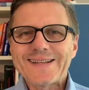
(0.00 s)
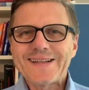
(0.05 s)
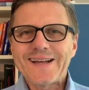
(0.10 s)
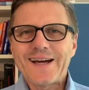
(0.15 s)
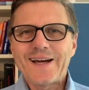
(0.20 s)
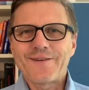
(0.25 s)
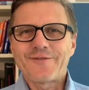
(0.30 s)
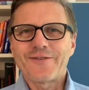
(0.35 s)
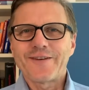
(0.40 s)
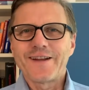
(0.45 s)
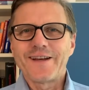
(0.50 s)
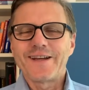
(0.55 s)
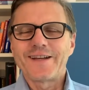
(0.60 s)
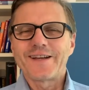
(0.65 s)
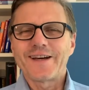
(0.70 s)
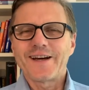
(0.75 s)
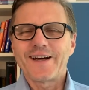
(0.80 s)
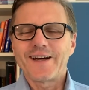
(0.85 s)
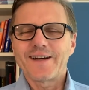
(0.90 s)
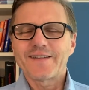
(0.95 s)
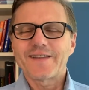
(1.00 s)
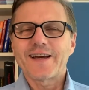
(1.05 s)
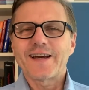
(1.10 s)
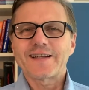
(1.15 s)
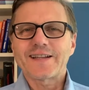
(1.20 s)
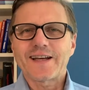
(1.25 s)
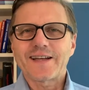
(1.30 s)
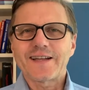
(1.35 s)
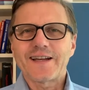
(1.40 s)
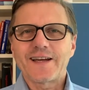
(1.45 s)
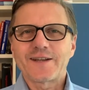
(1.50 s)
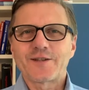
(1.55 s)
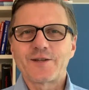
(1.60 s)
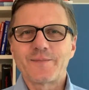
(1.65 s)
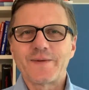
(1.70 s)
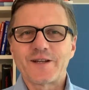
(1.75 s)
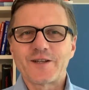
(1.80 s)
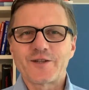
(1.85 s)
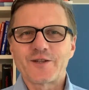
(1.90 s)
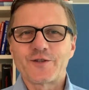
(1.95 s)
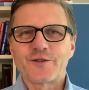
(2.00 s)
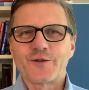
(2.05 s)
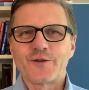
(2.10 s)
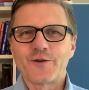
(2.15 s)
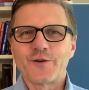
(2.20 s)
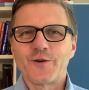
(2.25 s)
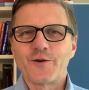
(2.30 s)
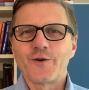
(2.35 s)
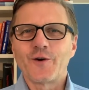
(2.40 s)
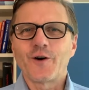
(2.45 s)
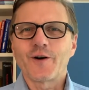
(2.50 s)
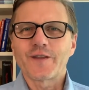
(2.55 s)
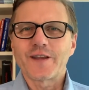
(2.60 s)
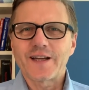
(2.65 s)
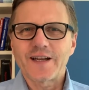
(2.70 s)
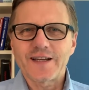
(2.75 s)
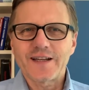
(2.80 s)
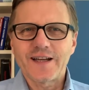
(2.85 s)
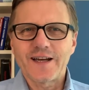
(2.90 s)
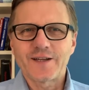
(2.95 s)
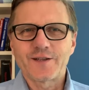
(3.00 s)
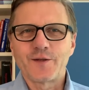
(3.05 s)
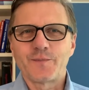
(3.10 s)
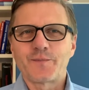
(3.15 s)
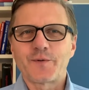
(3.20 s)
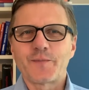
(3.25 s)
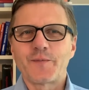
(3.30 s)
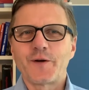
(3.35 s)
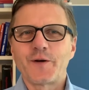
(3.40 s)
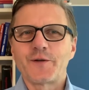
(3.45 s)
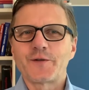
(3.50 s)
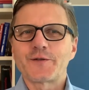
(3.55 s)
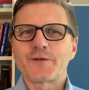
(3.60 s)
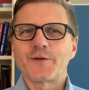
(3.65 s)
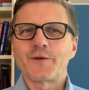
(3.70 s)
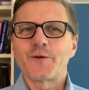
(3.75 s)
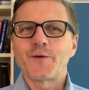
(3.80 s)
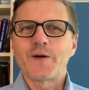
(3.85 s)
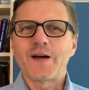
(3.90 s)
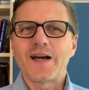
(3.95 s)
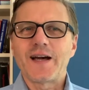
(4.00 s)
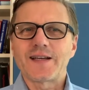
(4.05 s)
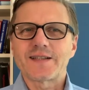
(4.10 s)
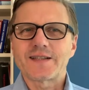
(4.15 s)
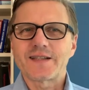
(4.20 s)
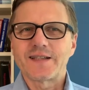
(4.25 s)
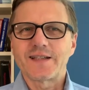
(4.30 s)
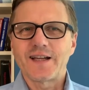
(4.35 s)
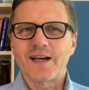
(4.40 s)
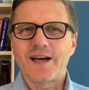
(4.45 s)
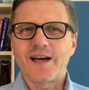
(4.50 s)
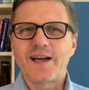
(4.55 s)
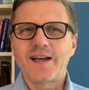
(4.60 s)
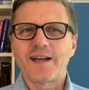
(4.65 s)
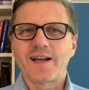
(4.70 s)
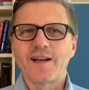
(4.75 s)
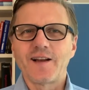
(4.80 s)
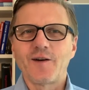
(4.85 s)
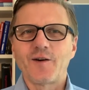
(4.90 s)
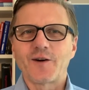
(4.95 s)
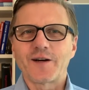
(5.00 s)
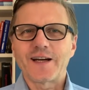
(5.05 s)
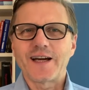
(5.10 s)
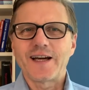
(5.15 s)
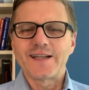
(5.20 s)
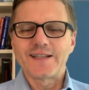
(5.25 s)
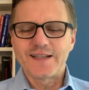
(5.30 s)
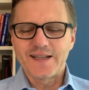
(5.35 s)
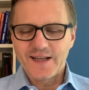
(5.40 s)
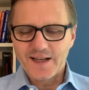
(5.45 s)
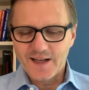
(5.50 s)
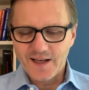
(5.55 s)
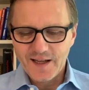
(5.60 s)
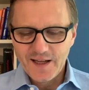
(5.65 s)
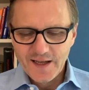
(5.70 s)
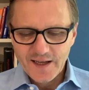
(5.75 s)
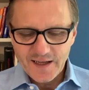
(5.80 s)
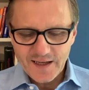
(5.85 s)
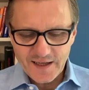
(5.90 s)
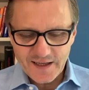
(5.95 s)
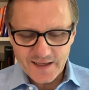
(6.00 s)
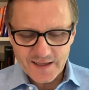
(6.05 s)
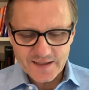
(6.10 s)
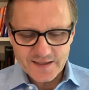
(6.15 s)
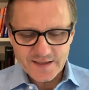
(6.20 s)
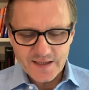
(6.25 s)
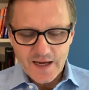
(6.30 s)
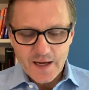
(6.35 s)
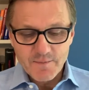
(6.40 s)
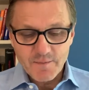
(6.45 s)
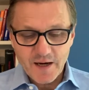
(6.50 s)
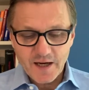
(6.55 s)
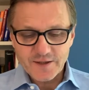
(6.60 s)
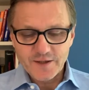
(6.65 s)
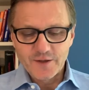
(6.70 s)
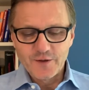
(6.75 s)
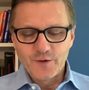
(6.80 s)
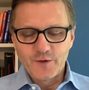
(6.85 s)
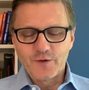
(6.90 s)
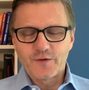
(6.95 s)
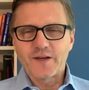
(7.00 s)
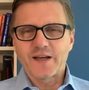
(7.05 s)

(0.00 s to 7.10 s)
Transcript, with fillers: life leader that I'd like to mention to you, or that I'd like to propose to you as an idol or an ideal, is Martin Luther